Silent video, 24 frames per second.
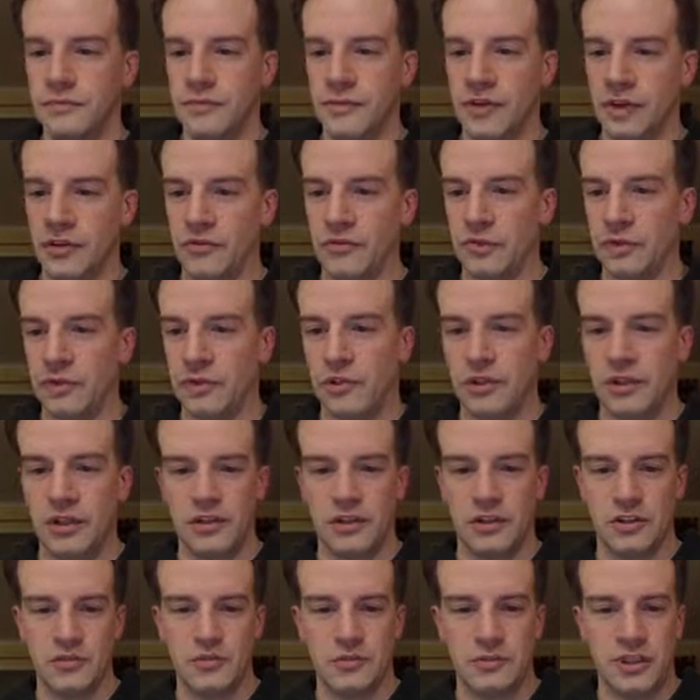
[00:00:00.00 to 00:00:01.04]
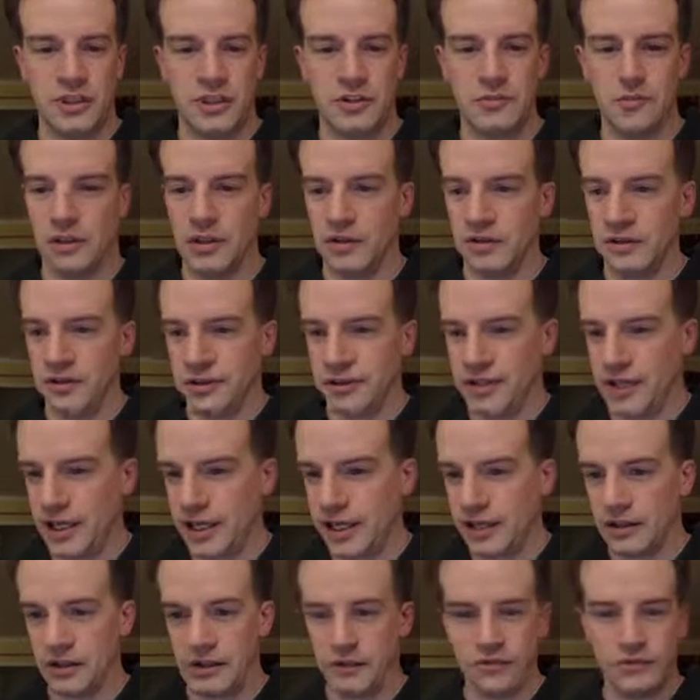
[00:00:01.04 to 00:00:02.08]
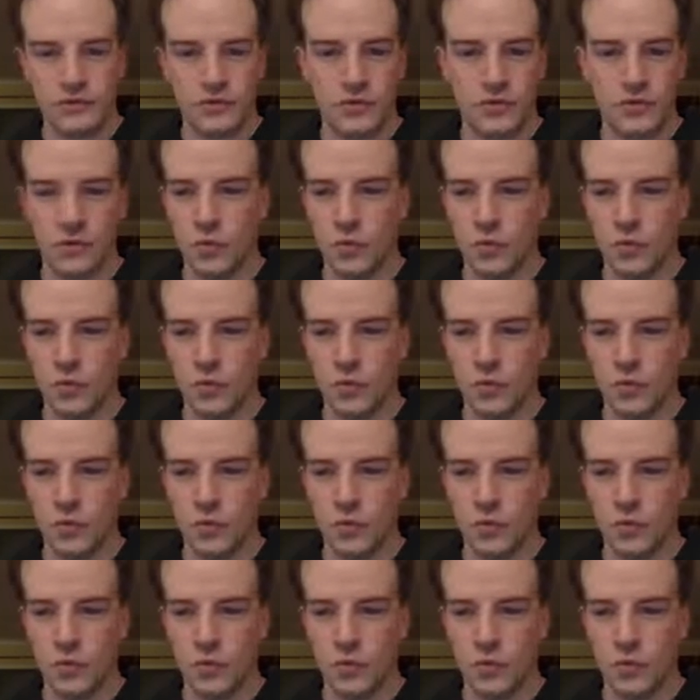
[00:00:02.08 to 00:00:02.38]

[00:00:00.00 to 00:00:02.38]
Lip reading: And if we look at this, we need to be able to tell